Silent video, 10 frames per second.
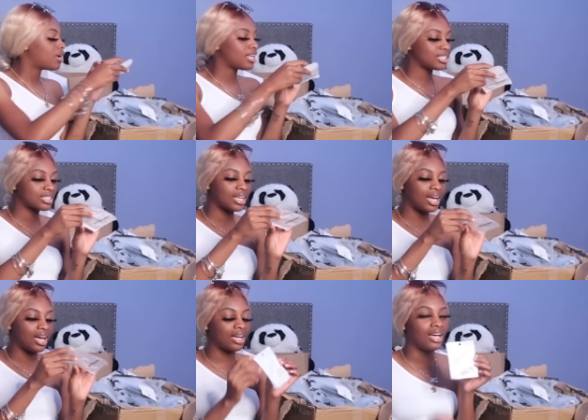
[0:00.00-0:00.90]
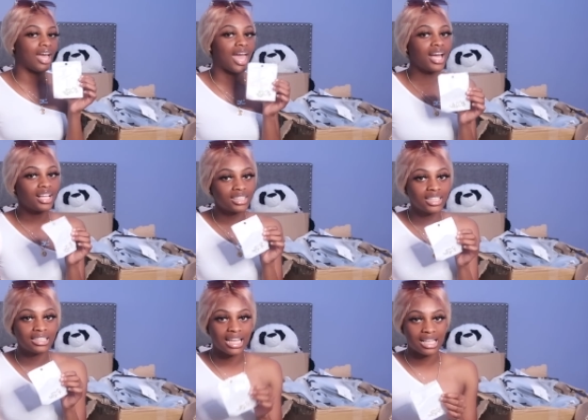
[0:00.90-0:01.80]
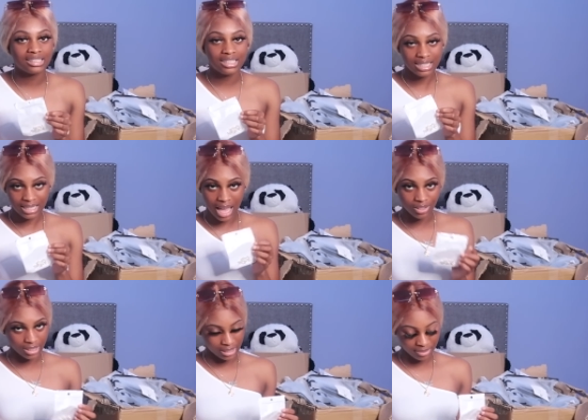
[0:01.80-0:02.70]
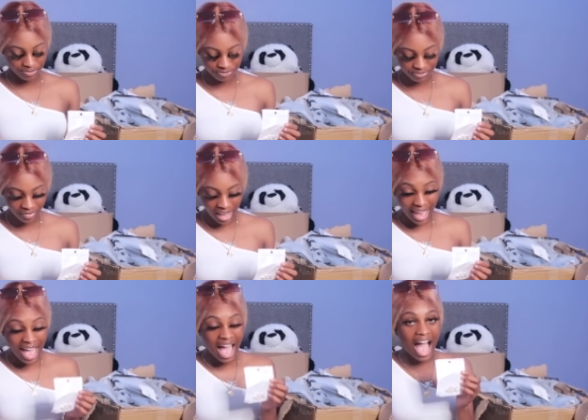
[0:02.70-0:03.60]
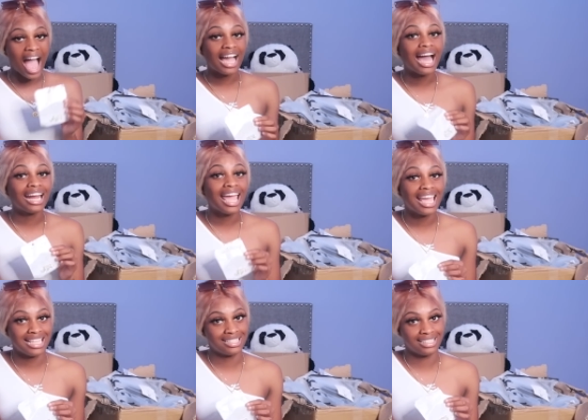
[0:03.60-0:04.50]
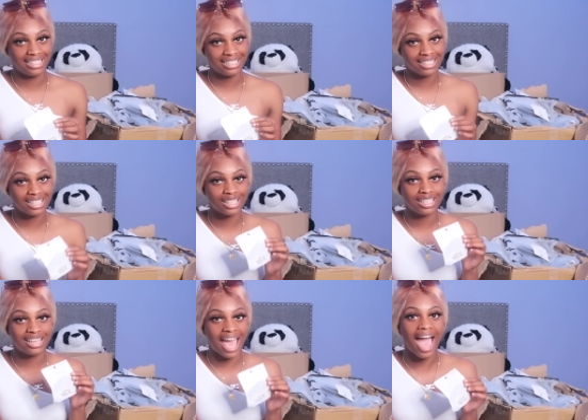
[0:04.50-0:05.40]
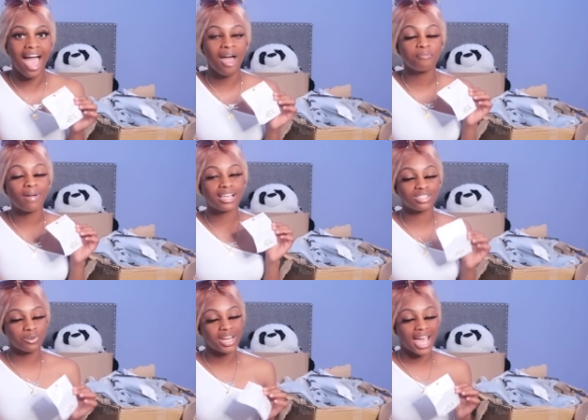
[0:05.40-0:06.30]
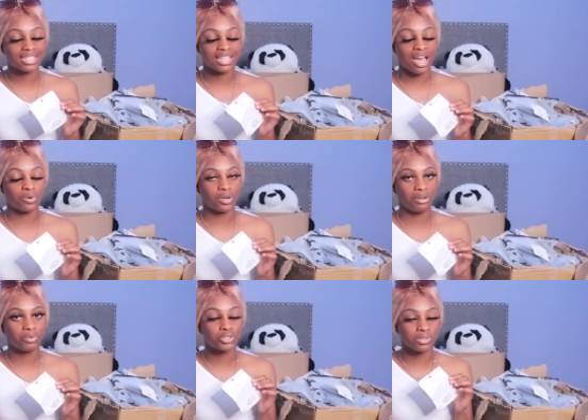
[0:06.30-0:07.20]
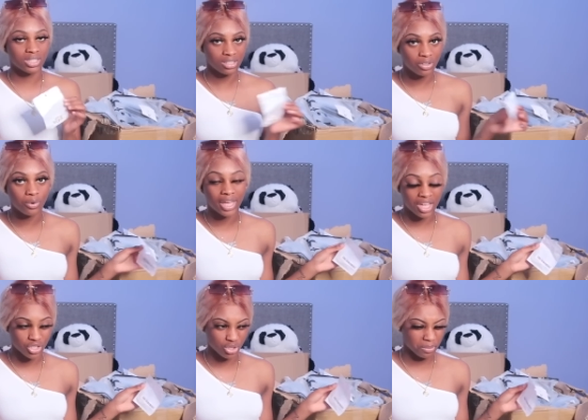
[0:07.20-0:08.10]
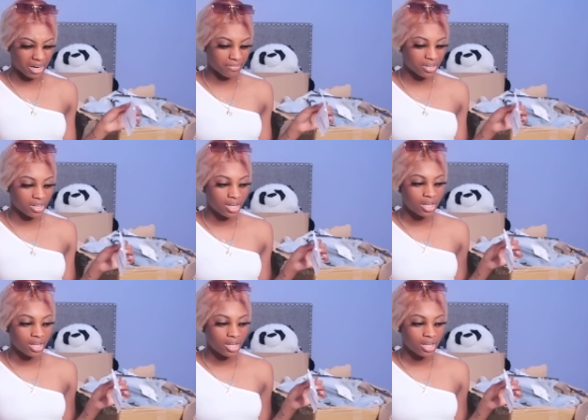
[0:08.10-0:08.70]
was an anklet necklace. Now look, I got an anklet that had my zodiac sign on it, which was, you know, Cancer, whatever.